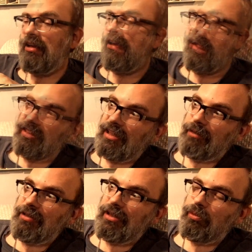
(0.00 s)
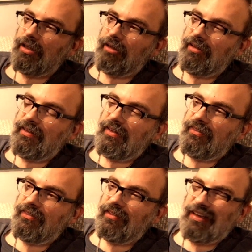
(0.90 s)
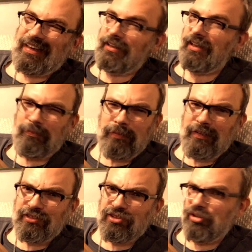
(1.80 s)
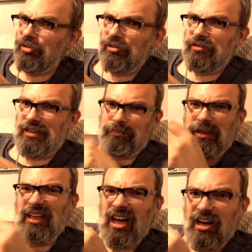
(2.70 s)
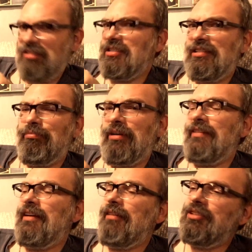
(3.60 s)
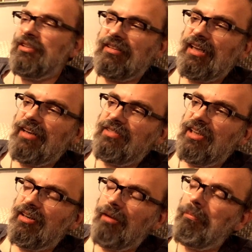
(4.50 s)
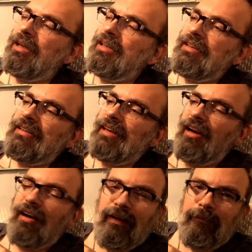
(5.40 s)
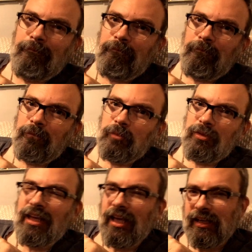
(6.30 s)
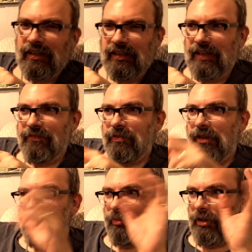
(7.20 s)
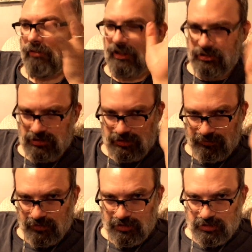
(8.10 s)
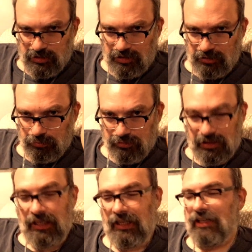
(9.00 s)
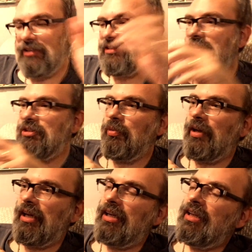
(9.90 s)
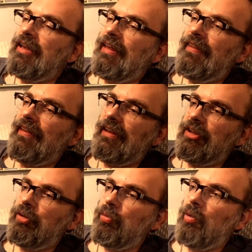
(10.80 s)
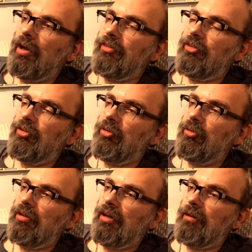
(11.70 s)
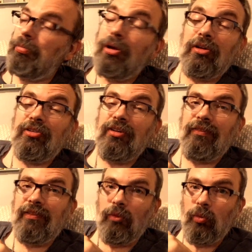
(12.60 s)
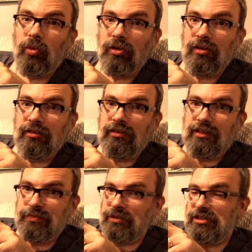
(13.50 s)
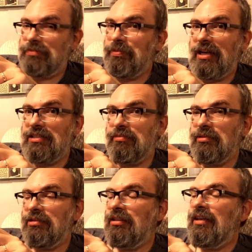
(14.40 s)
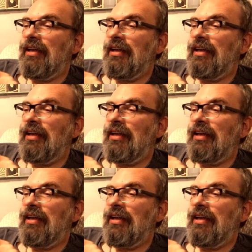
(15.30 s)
I drank a lot of mead when I read this. I ate a lot of beef stew and like big hunks of bread that I would just kind of tear up. It rearranges the furniture in your brain in such a way that you want to put yourself in the world as much as possible.